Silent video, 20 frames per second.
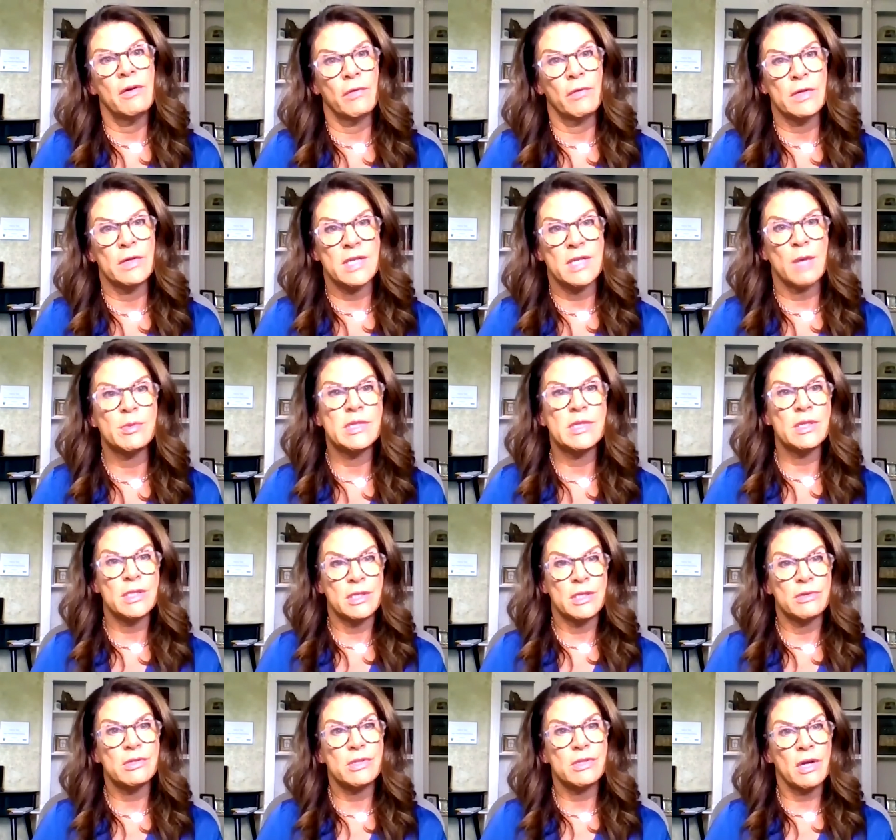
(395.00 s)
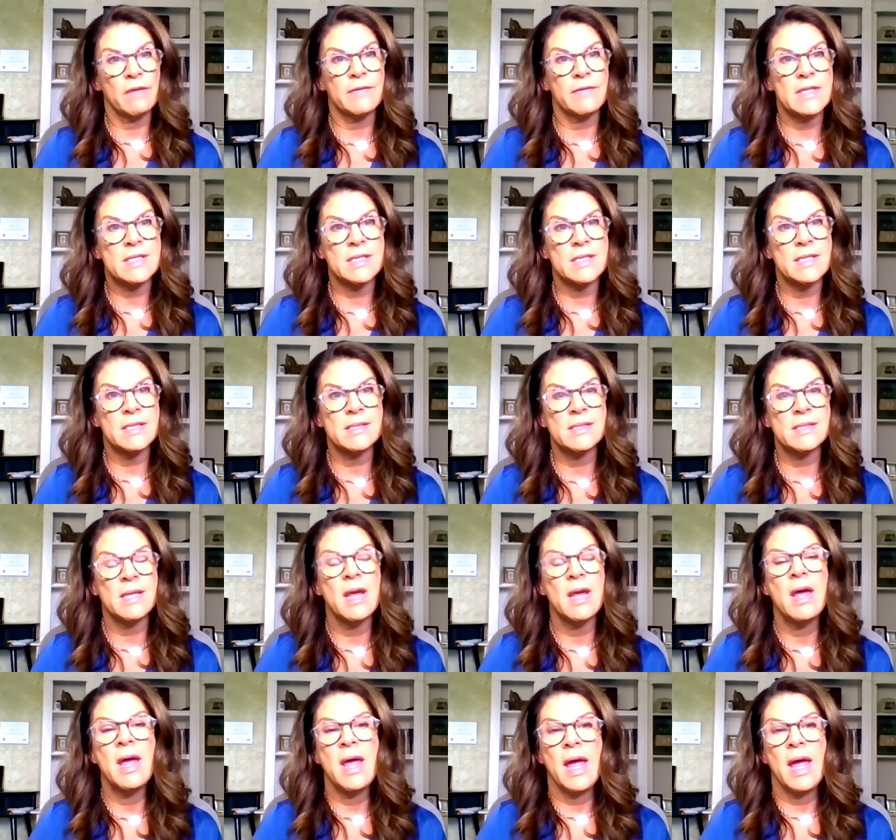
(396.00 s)
for substance use services.
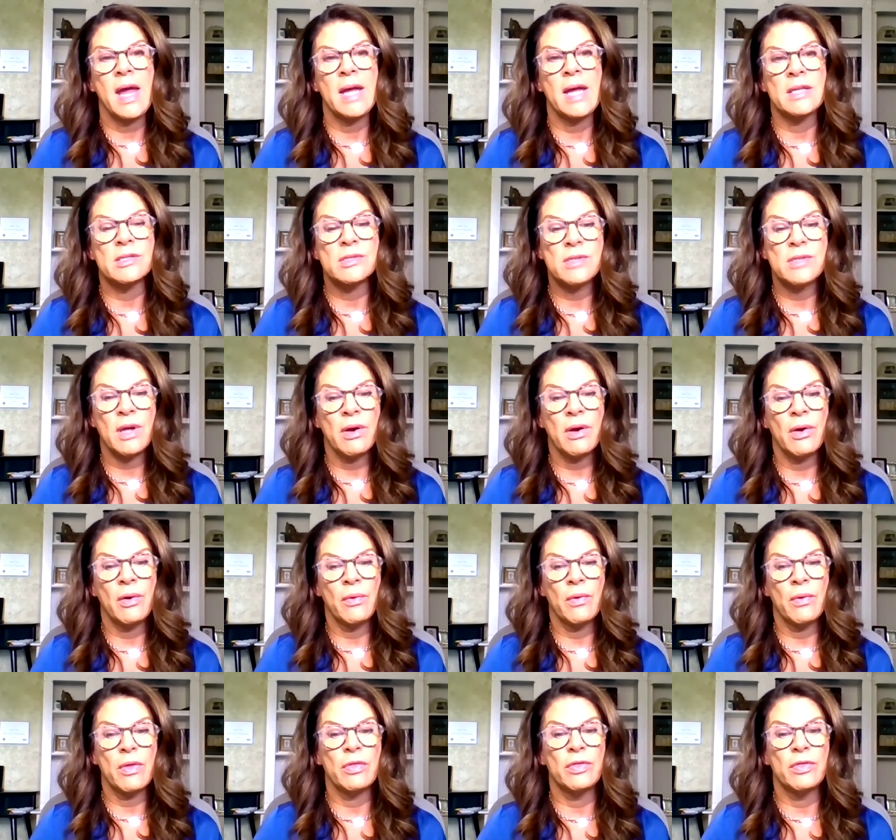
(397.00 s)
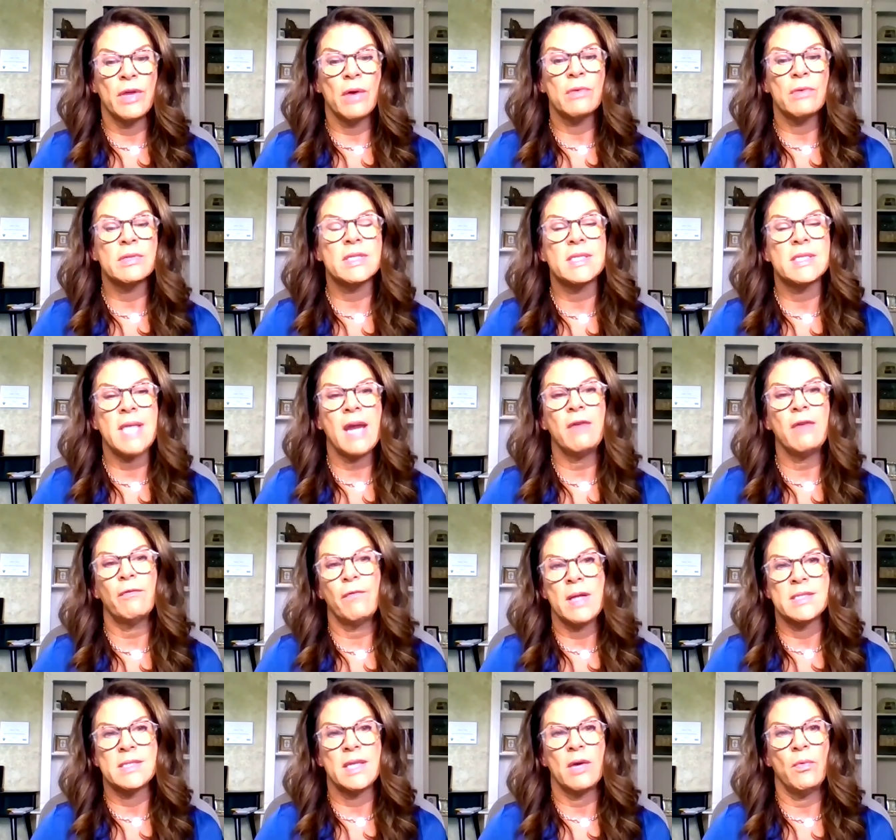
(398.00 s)
And so those state
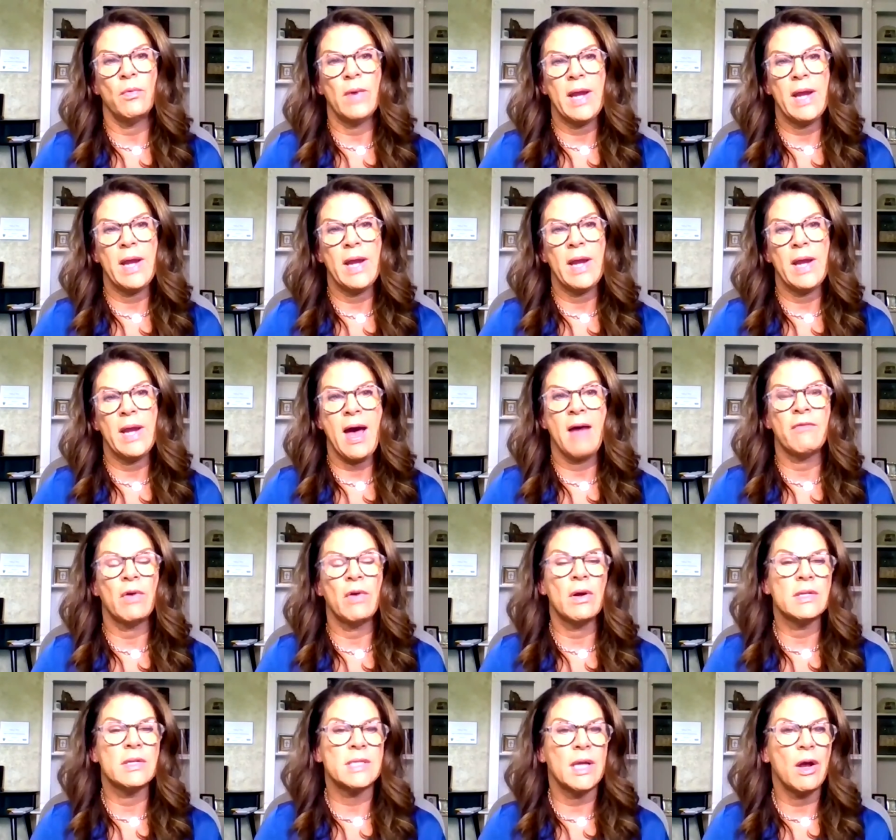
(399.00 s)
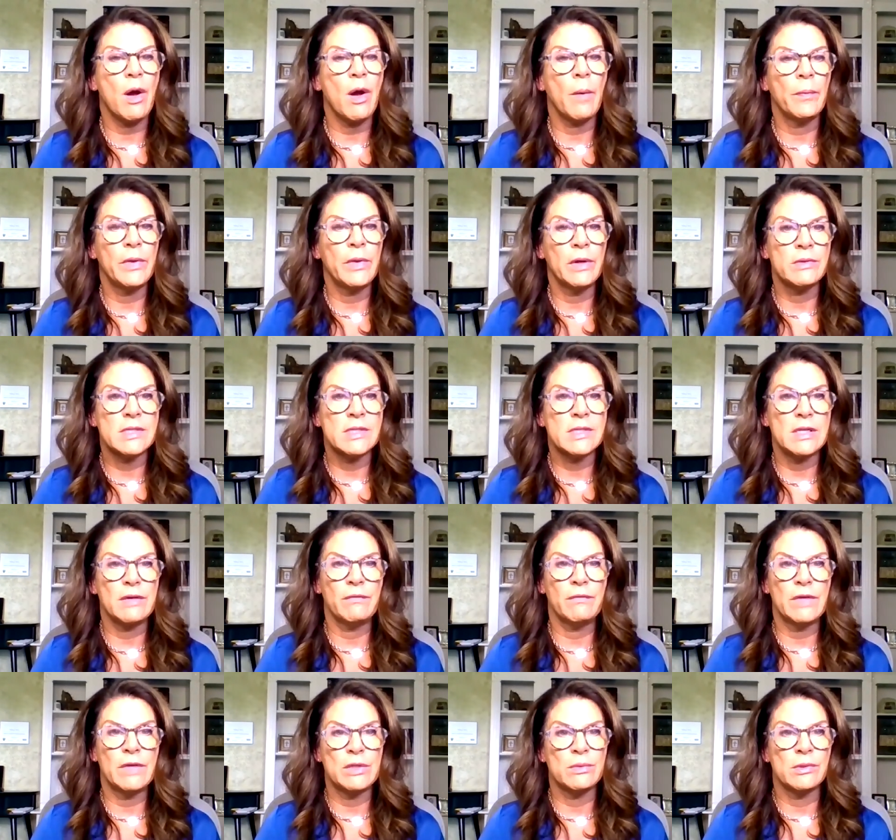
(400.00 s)
funds that we have are to help those
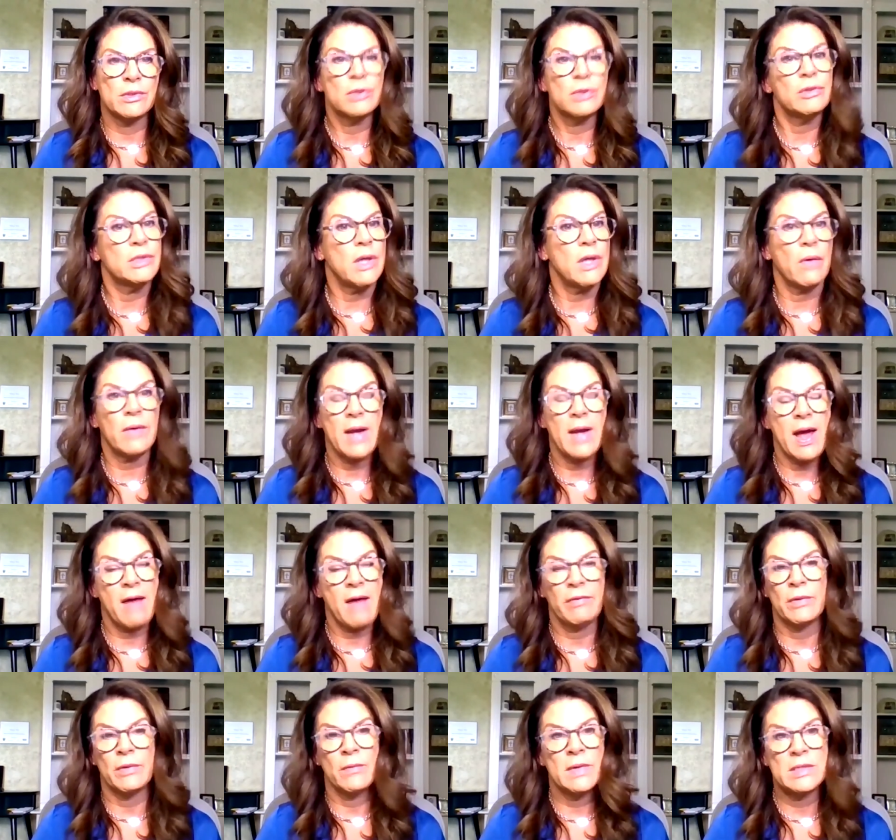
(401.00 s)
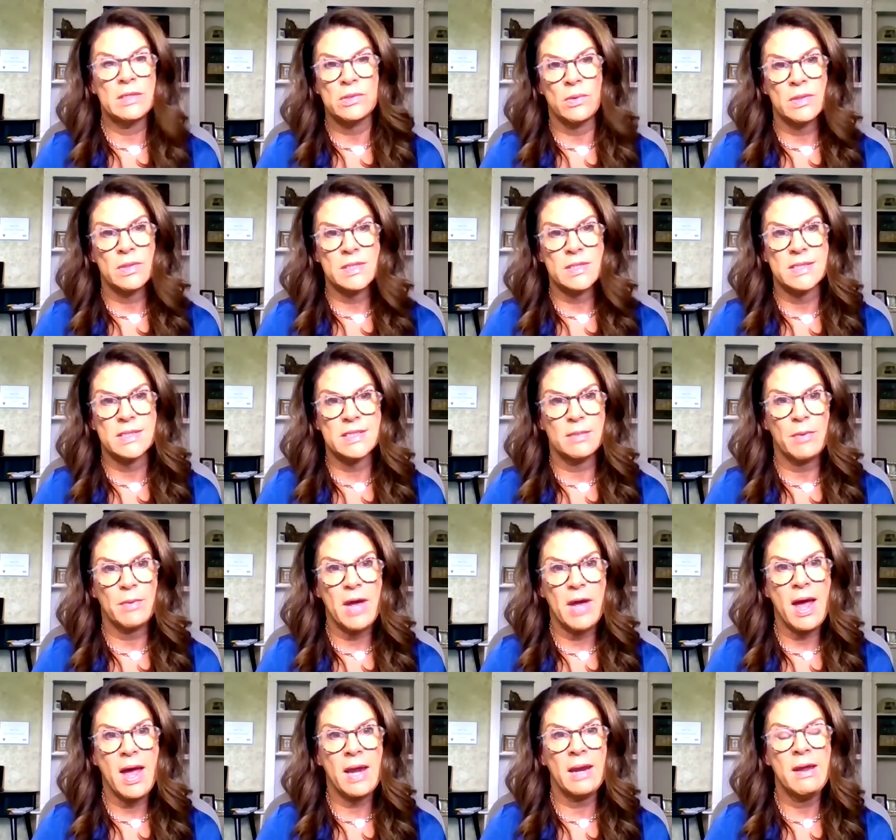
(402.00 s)
individuals who don't have resources to
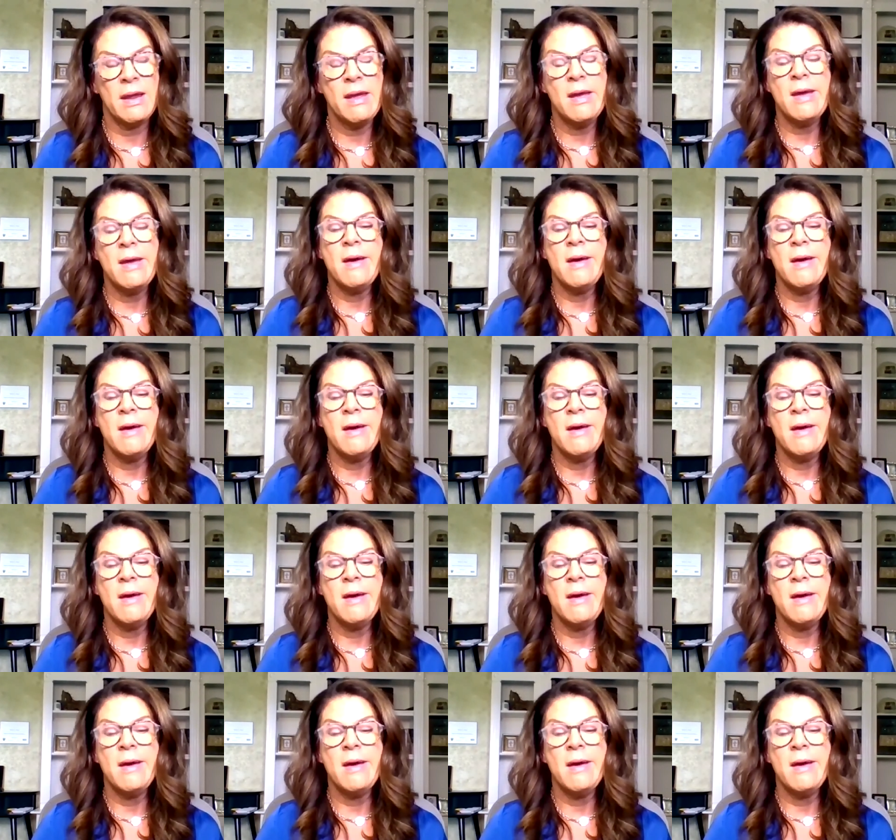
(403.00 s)
pay.